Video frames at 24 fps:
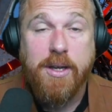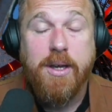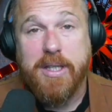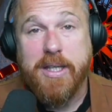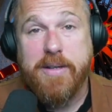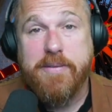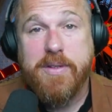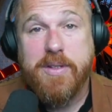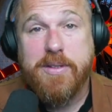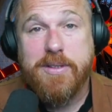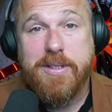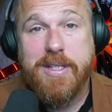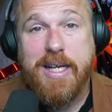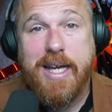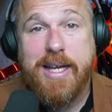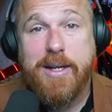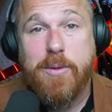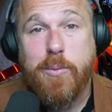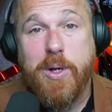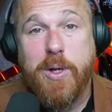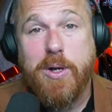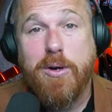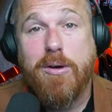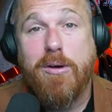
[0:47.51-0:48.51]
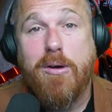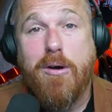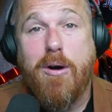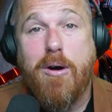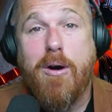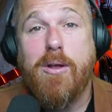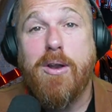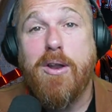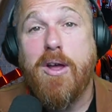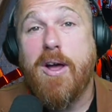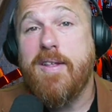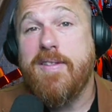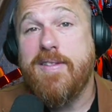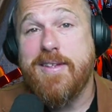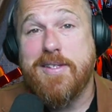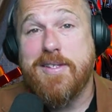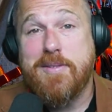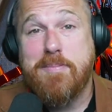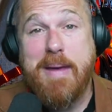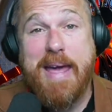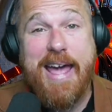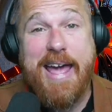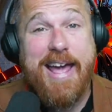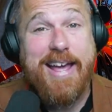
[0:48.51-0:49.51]
Believe it or not, we are all on
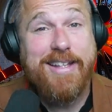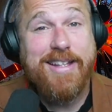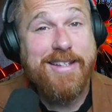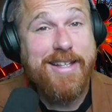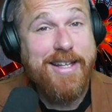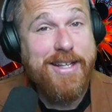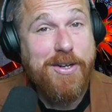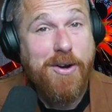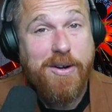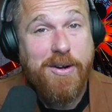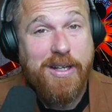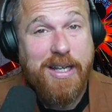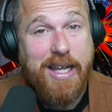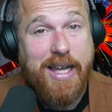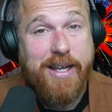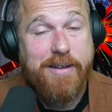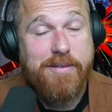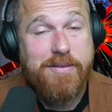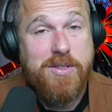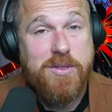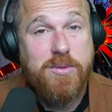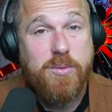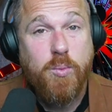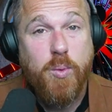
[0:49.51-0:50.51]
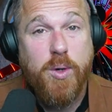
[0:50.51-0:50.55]
this path in our lives